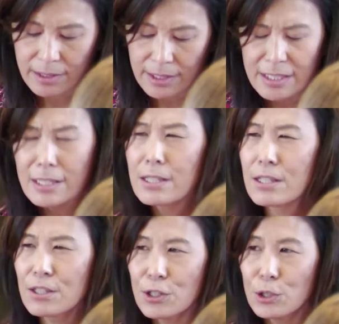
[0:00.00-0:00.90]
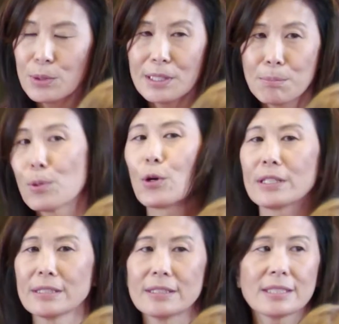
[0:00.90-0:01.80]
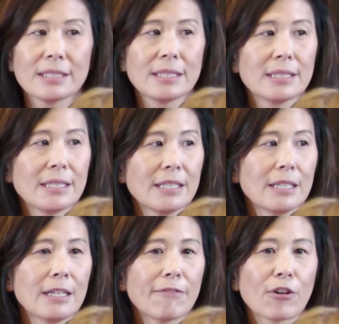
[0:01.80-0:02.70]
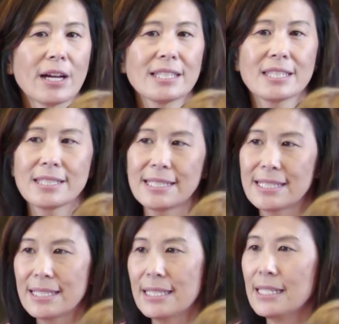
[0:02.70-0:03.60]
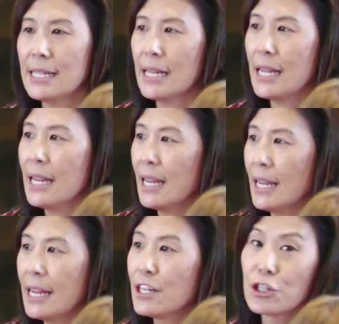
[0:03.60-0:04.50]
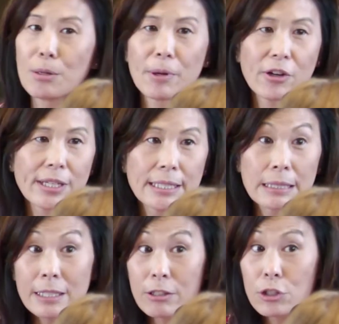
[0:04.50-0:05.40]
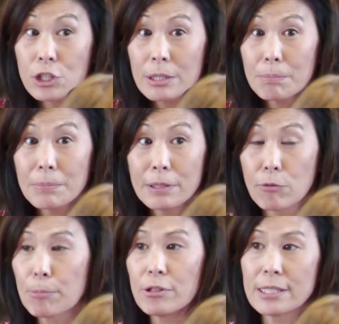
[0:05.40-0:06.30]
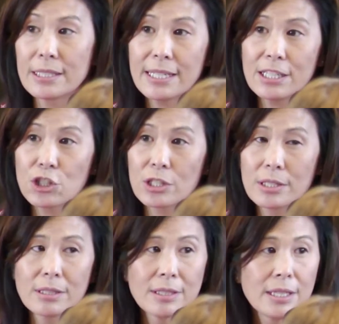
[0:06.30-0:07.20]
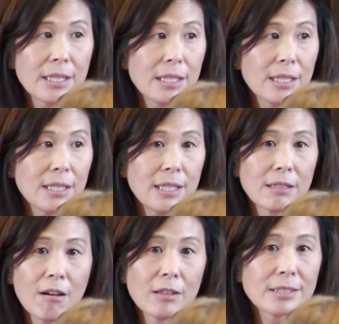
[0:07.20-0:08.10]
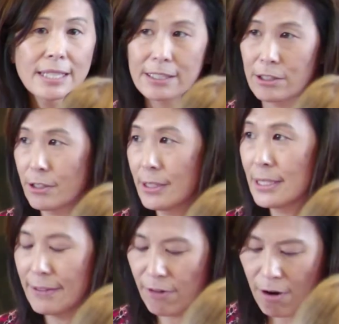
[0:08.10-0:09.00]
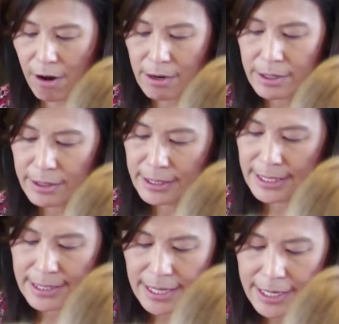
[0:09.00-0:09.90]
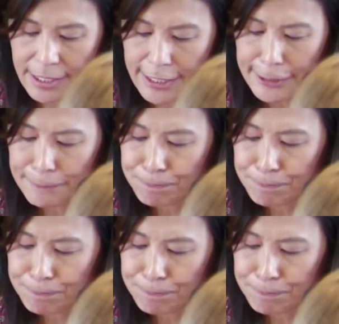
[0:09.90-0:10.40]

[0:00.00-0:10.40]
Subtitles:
It is so important for us to see Asian American leadership and representation in all sectors of our society.